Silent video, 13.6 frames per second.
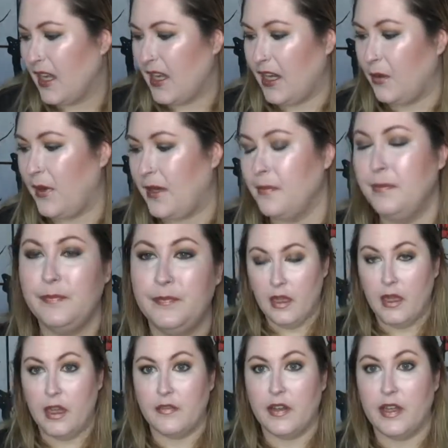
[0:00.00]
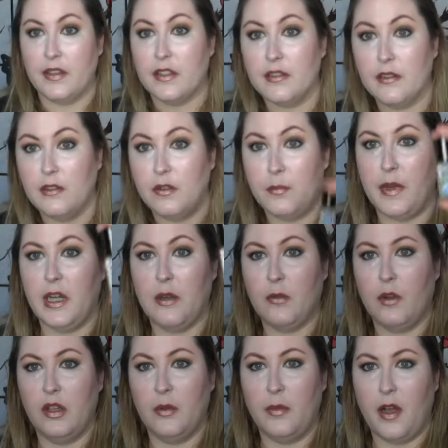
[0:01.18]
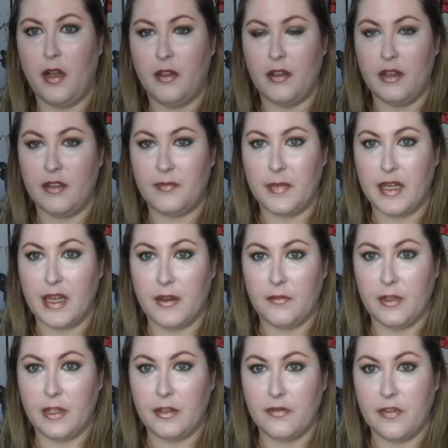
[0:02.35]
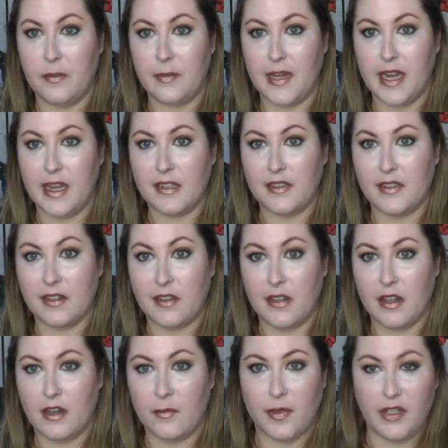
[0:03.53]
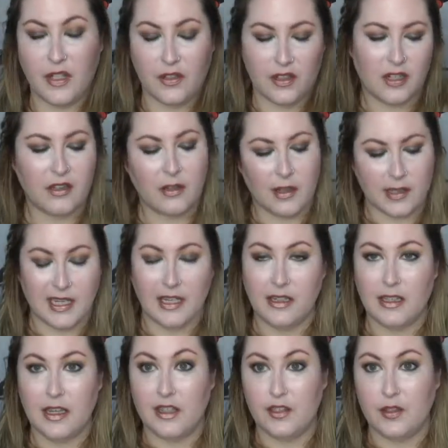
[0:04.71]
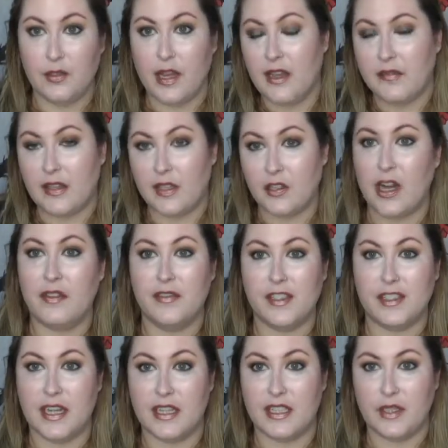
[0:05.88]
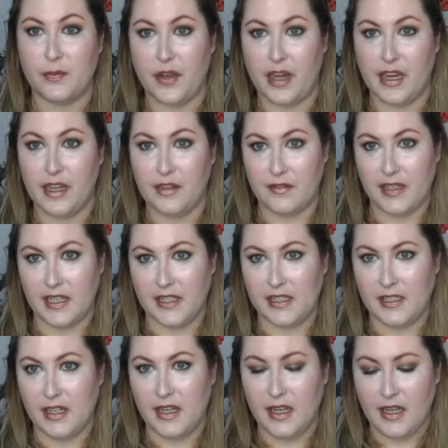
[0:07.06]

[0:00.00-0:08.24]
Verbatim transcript: Anyway, I've got this little mini roller ball of Midnight Fleur from Nest that I've been using a lot lately. I do have a travel size spray of this.